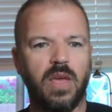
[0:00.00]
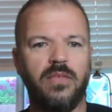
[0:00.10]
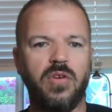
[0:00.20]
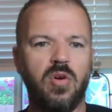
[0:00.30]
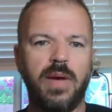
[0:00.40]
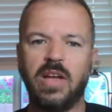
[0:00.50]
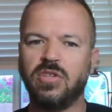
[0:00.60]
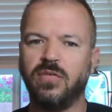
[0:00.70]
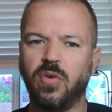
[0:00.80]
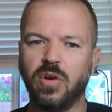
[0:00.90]
If you
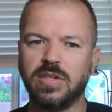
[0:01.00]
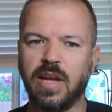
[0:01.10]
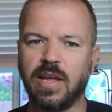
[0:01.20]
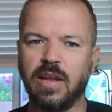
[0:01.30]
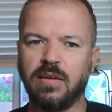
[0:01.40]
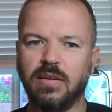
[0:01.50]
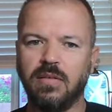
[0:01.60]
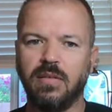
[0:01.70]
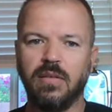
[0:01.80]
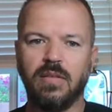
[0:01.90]
imagine for a second
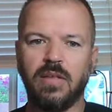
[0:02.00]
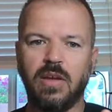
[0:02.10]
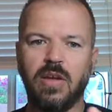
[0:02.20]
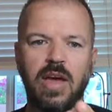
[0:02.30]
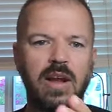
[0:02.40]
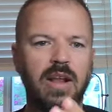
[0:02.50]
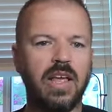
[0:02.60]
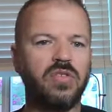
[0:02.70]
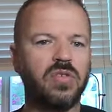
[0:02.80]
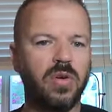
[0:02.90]
that you had an
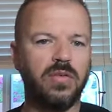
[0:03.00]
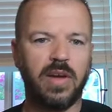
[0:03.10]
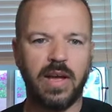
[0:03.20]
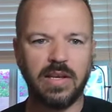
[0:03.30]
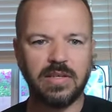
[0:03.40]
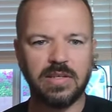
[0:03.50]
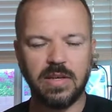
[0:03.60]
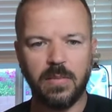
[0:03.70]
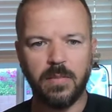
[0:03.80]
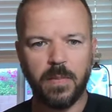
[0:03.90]
electrical
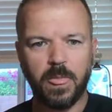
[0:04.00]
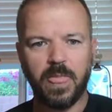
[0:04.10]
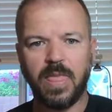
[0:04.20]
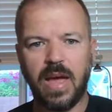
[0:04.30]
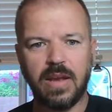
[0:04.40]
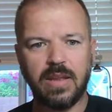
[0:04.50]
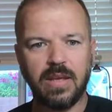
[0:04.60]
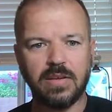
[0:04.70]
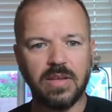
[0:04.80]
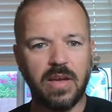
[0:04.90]
device that
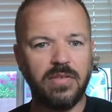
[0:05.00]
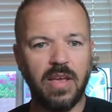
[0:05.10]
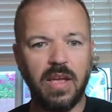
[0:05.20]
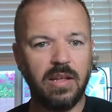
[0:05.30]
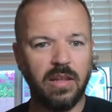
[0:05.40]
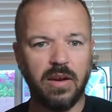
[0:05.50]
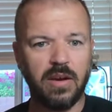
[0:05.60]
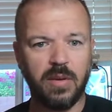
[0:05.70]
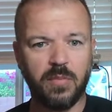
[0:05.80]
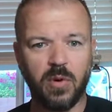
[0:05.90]
is FDA
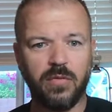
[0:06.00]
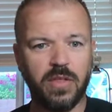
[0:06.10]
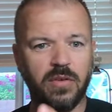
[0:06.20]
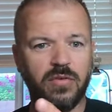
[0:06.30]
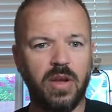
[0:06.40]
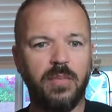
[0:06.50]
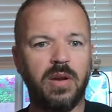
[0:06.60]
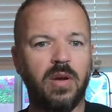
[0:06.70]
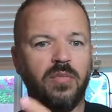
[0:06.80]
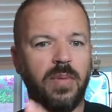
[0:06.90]
cleared and approved for the
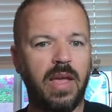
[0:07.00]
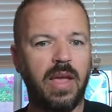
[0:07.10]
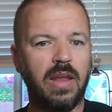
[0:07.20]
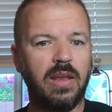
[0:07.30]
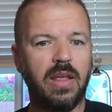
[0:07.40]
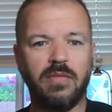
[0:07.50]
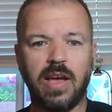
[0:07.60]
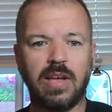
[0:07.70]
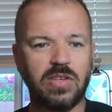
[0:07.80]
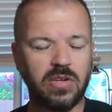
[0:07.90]
treatment of pain and
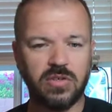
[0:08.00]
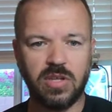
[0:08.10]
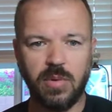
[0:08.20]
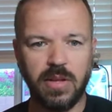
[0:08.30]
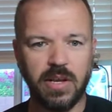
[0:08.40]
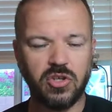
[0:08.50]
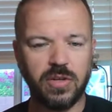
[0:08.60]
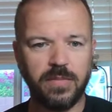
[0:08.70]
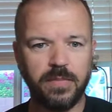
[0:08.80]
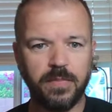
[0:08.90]
vascular
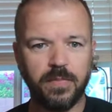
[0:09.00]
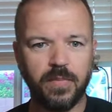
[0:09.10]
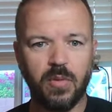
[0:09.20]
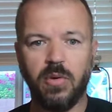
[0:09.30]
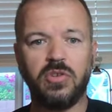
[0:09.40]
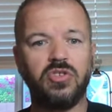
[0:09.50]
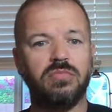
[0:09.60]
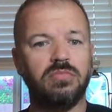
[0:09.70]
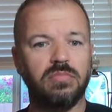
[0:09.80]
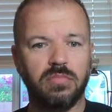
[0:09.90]
stimulation,
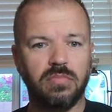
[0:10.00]
which